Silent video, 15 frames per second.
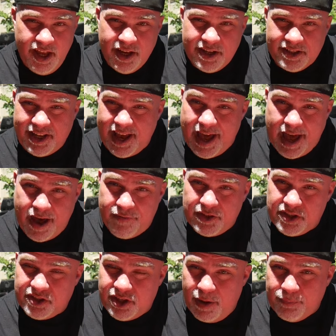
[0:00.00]
because I have
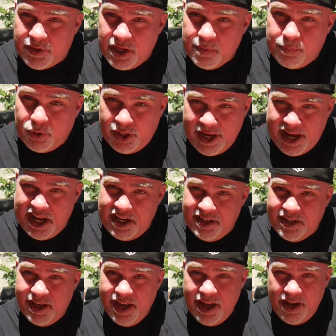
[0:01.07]
something planned
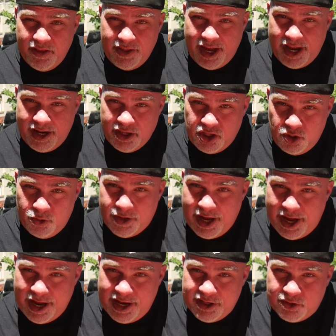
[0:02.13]
that you
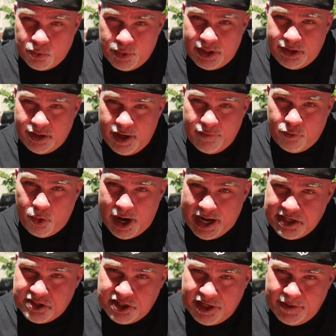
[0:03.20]
guys will love
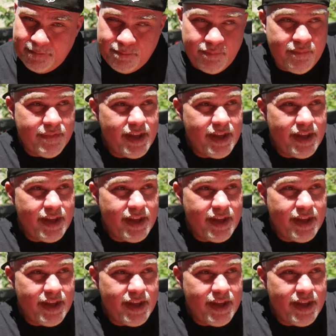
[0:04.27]
watching.